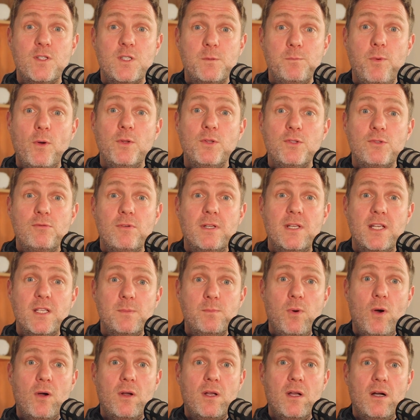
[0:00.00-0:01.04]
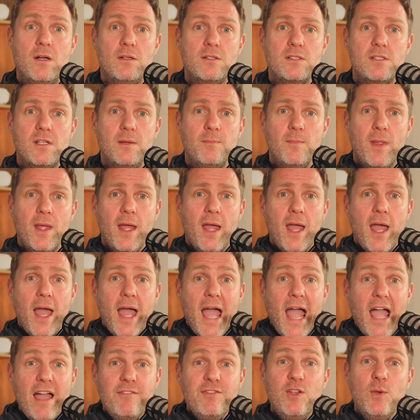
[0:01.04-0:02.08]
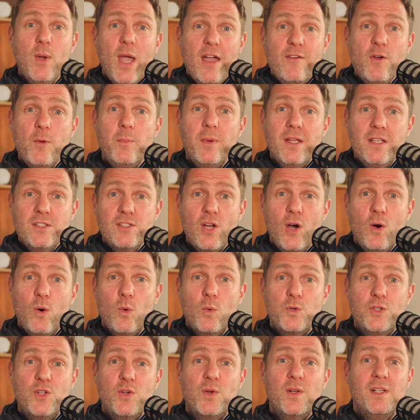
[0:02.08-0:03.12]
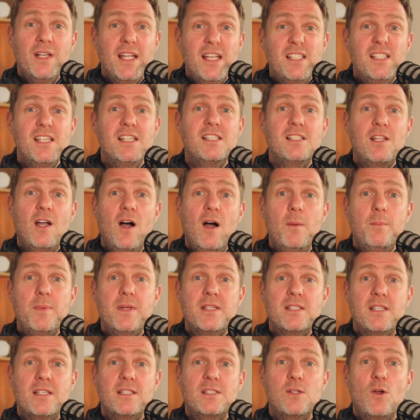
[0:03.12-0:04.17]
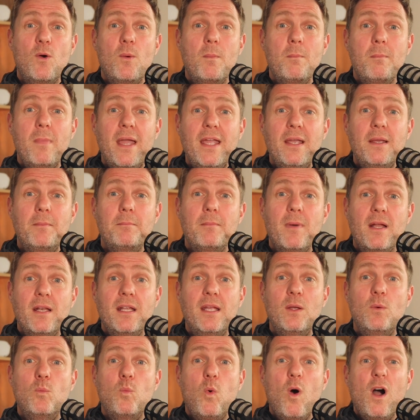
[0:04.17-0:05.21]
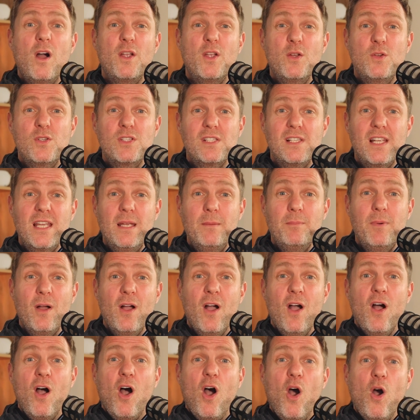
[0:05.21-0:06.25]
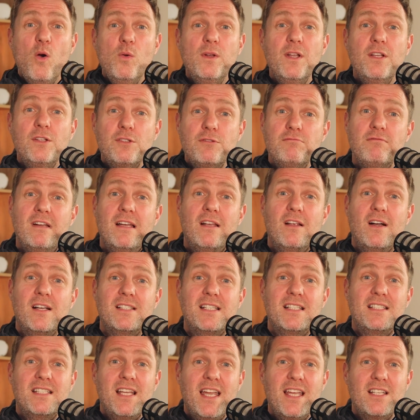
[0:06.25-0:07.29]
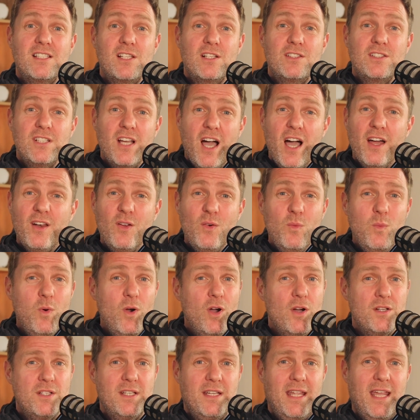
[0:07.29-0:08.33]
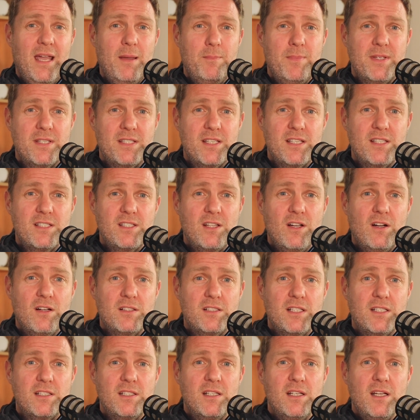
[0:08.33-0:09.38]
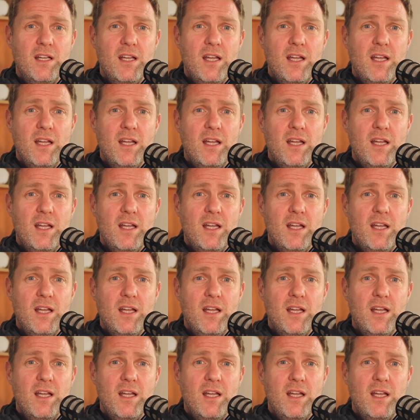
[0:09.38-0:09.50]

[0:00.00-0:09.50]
sponsoring this podcast. Have you ever been told you can easily start a business that will make money while you sleep, only to realize it takes a ton of work to get a business started?